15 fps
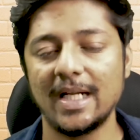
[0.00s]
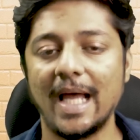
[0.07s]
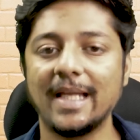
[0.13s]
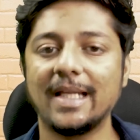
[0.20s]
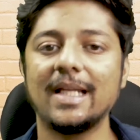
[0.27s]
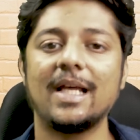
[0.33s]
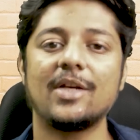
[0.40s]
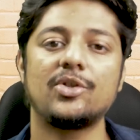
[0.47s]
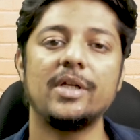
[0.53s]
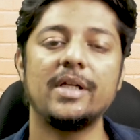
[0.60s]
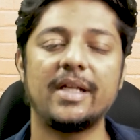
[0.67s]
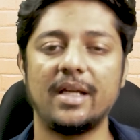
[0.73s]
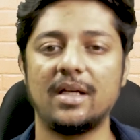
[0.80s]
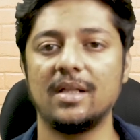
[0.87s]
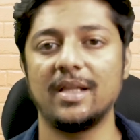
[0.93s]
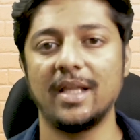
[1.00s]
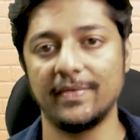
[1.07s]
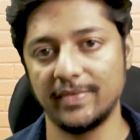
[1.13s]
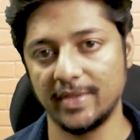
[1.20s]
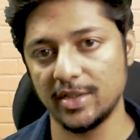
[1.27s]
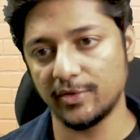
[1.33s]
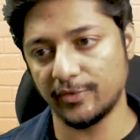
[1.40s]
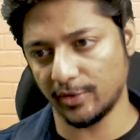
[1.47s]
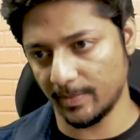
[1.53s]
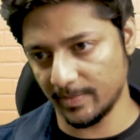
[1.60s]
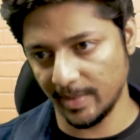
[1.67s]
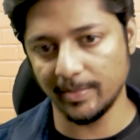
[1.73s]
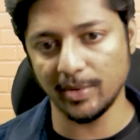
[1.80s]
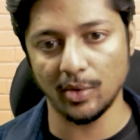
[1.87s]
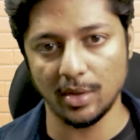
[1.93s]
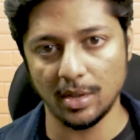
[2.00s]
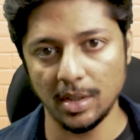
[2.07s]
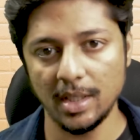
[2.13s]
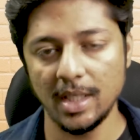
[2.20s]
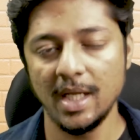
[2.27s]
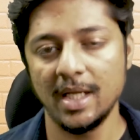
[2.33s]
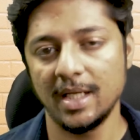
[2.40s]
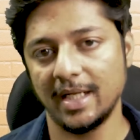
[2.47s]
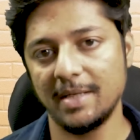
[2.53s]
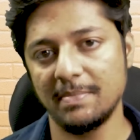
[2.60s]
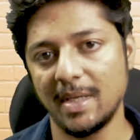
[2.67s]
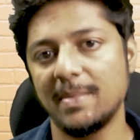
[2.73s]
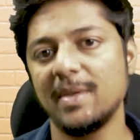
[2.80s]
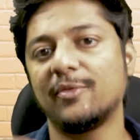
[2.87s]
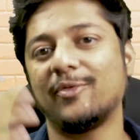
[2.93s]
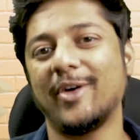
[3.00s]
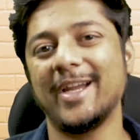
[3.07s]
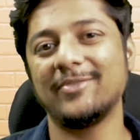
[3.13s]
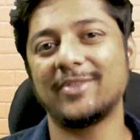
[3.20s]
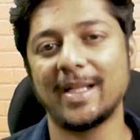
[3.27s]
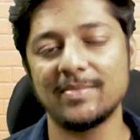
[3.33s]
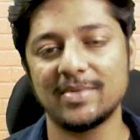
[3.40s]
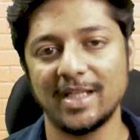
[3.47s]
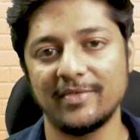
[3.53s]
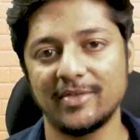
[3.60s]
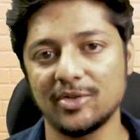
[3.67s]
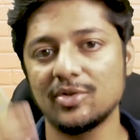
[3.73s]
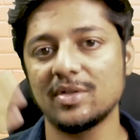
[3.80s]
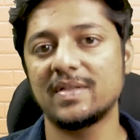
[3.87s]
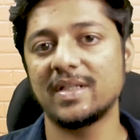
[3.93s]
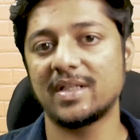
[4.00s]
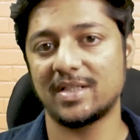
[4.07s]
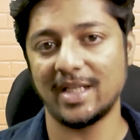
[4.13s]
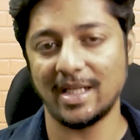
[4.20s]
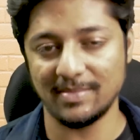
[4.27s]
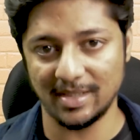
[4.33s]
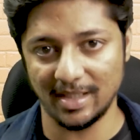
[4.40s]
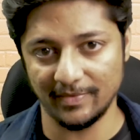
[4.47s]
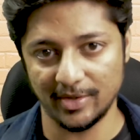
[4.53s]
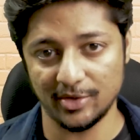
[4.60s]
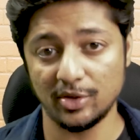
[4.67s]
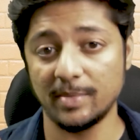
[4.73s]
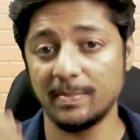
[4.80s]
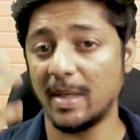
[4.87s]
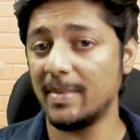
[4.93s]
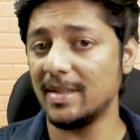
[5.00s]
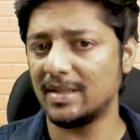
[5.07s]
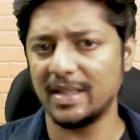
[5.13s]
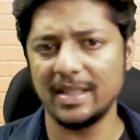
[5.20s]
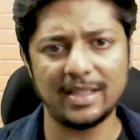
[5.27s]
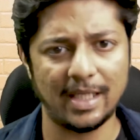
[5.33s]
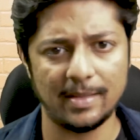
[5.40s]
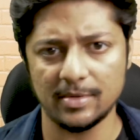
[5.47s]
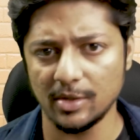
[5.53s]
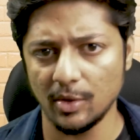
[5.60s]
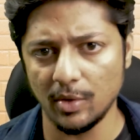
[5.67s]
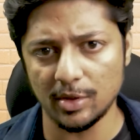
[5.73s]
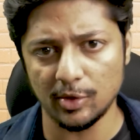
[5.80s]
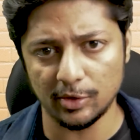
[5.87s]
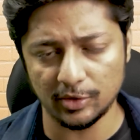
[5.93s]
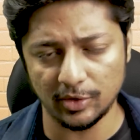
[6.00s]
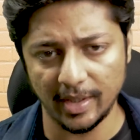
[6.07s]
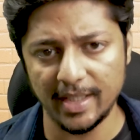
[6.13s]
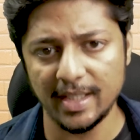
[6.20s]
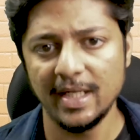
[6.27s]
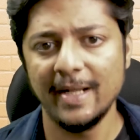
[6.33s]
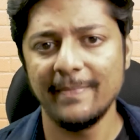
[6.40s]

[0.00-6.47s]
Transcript: I can actually take a leverage from the broker, right? Maybe 5 times leverage or 6 times leverage, or maybe 3 times lower also, right?